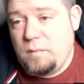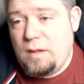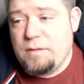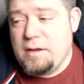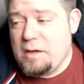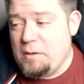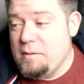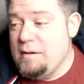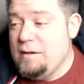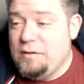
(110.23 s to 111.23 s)
you go.
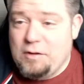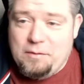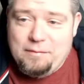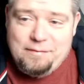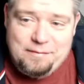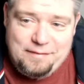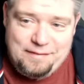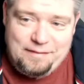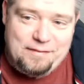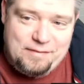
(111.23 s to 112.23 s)
So
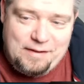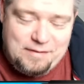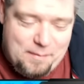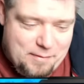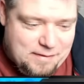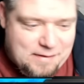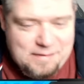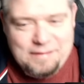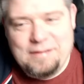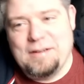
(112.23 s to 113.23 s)
that's that bit
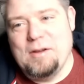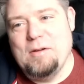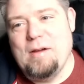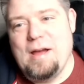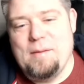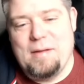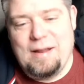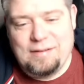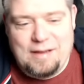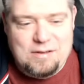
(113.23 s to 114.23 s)
done. So and
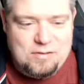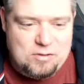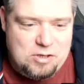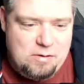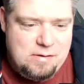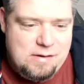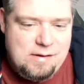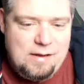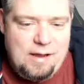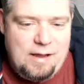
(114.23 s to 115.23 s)
let's get into the show,
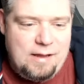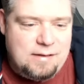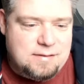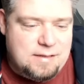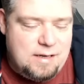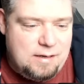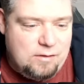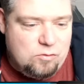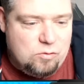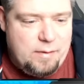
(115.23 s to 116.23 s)
and
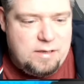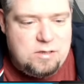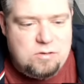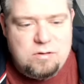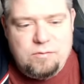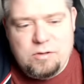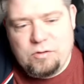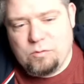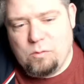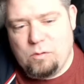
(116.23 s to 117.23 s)
let's talk about
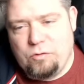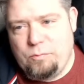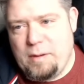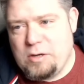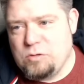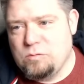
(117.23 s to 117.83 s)
universal special